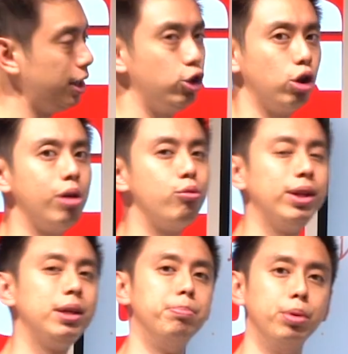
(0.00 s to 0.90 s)
you're not
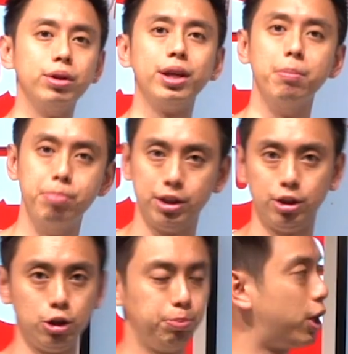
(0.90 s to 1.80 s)
really building a
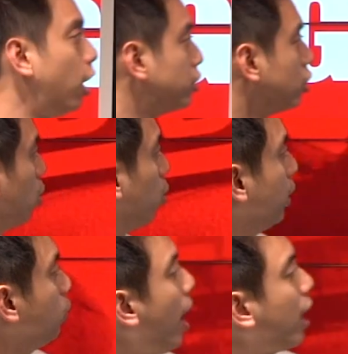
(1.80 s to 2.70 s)
business, because
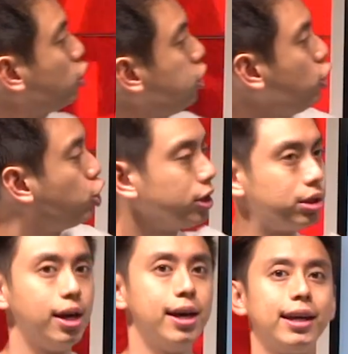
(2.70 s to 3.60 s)
when you actually just